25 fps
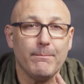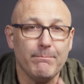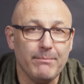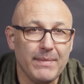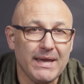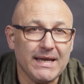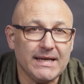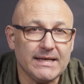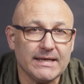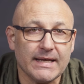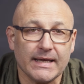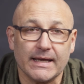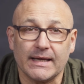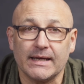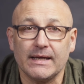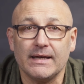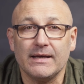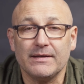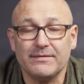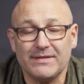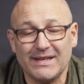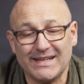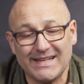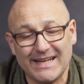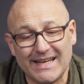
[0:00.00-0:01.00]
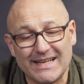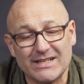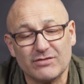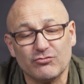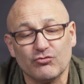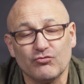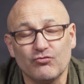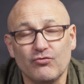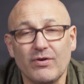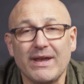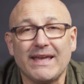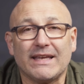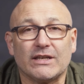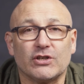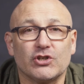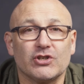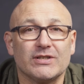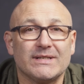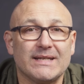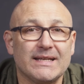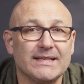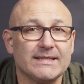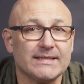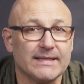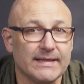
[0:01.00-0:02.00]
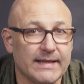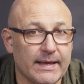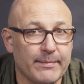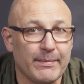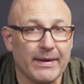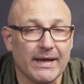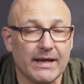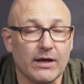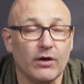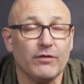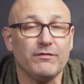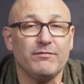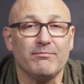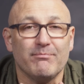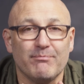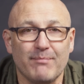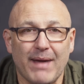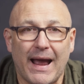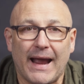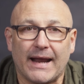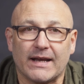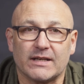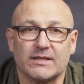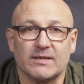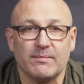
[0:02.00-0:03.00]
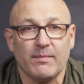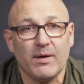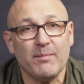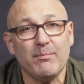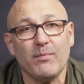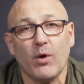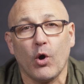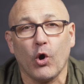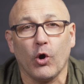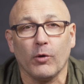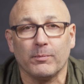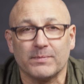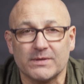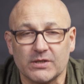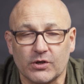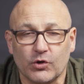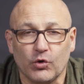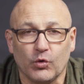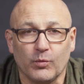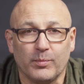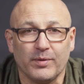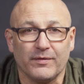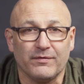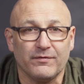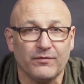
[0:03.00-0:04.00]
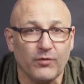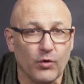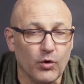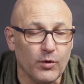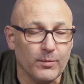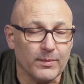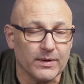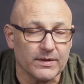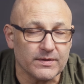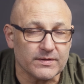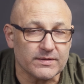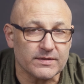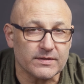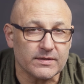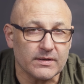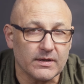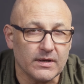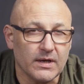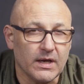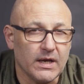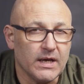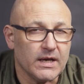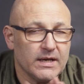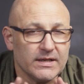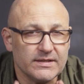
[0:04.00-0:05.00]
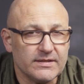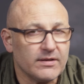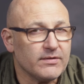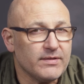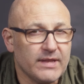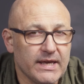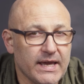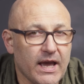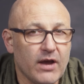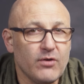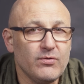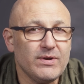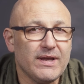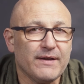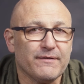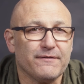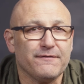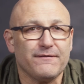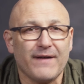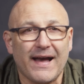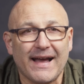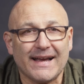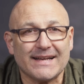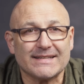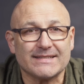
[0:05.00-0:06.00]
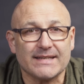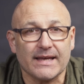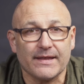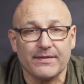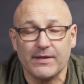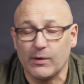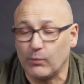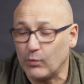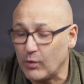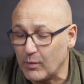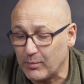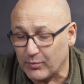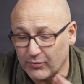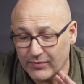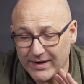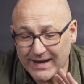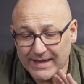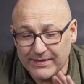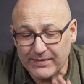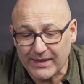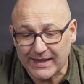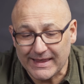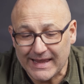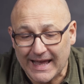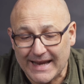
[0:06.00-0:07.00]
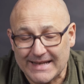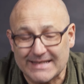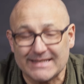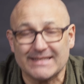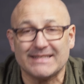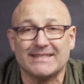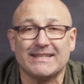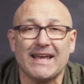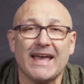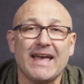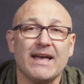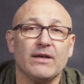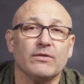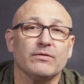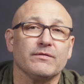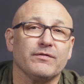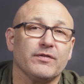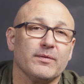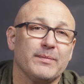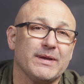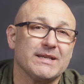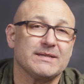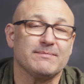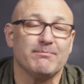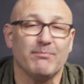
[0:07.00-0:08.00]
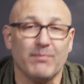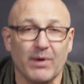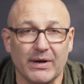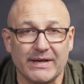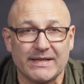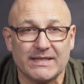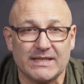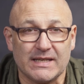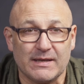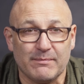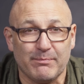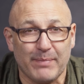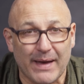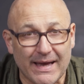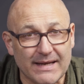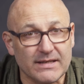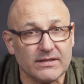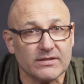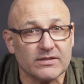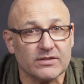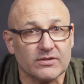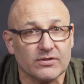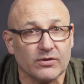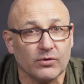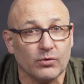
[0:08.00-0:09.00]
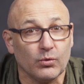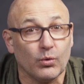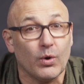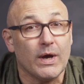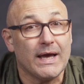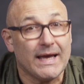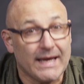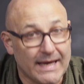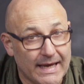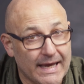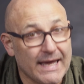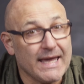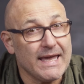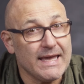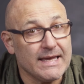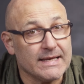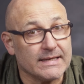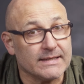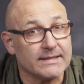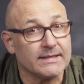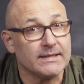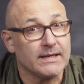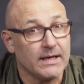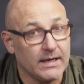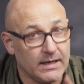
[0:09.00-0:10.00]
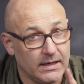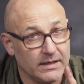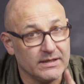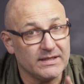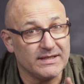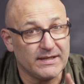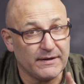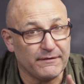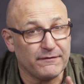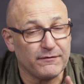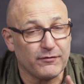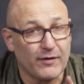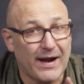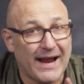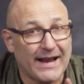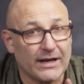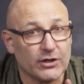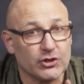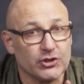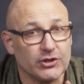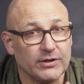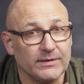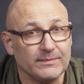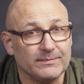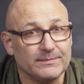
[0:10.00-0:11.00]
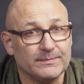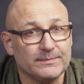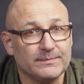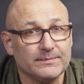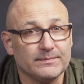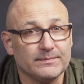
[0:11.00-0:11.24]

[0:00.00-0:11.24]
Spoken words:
meaning that it has reached its limit of maximum optical performance. So the only factor that will bring the lens down from its mighty pedestal is diffraction.